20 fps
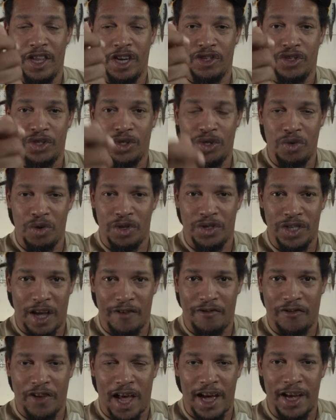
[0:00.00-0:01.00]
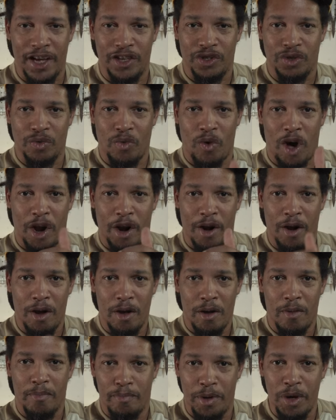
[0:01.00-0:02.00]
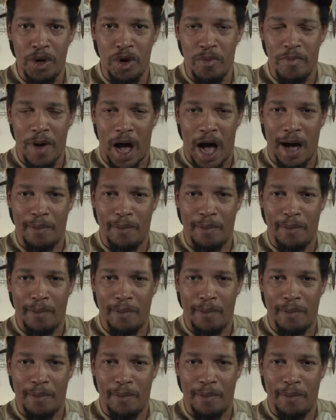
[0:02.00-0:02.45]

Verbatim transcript: then as soon as that fly hits the water, boom,